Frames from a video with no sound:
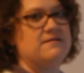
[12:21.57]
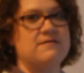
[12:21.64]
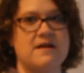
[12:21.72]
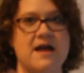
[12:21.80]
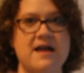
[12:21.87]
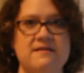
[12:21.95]

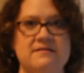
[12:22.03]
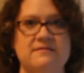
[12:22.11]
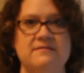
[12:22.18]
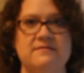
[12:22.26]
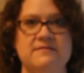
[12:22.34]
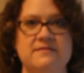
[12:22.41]
Okay?
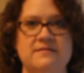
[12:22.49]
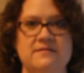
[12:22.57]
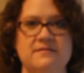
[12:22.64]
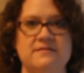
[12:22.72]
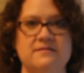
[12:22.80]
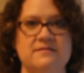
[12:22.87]

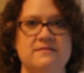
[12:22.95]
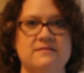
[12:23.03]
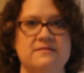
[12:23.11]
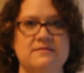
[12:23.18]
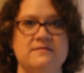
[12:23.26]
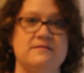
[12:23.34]

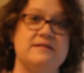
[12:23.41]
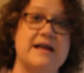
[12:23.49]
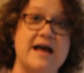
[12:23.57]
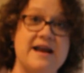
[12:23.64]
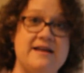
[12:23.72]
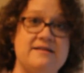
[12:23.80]

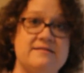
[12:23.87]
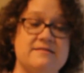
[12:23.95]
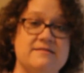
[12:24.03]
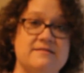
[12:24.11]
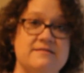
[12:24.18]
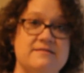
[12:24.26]
Got it?
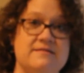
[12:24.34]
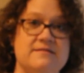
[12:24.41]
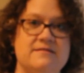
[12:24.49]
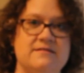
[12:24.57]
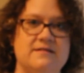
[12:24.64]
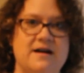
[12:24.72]

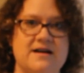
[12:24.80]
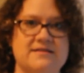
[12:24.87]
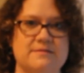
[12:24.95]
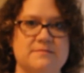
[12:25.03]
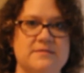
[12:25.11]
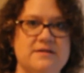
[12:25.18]

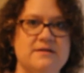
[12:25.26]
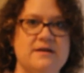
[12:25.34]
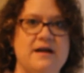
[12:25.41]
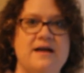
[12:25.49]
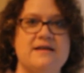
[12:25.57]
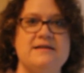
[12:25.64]
Awesome.
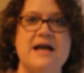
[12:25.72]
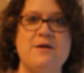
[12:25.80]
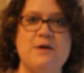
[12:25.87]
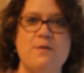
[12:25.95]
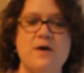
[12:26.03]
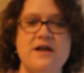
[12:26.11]
Now
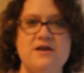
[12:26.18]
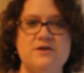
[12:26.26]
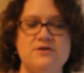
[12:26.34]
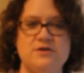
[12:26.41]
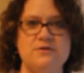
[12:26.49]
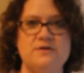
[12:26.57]
what I want you
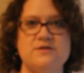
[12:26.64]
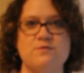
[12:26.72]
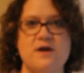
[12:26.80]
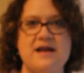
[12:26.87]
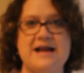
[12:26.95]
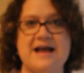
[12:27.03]
to do is
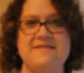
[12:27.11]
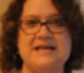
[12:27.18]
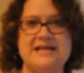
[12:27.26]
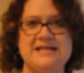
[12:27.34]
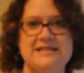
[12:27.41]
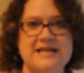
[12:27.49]
write on
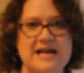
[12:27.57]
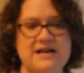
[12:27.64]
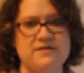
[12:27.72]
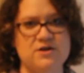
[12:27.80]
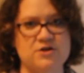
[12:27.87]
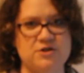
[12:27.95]
the inside
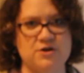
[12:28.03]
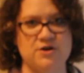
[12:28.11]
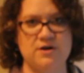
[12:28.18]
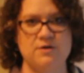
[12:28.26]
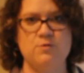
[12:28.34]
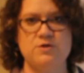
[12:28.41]
of your
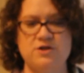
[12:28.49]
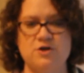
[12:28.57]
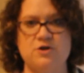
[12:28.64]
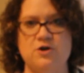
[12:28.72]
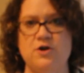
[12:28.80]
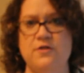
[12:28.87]

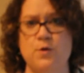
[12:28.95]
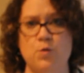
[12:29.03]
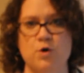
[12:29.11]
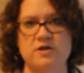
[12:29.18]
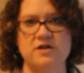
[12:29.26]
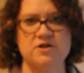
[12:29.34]
circle the
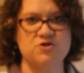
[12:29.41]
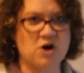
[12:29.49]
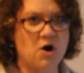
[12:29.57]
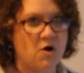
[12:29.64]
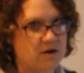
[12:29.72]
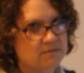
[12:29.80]
word
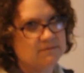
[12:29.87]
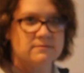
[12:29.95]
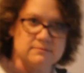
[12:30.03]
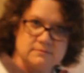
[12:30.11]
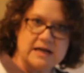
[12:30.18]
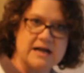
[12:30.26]
control.
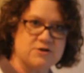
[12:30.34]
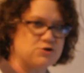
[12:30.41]
I'll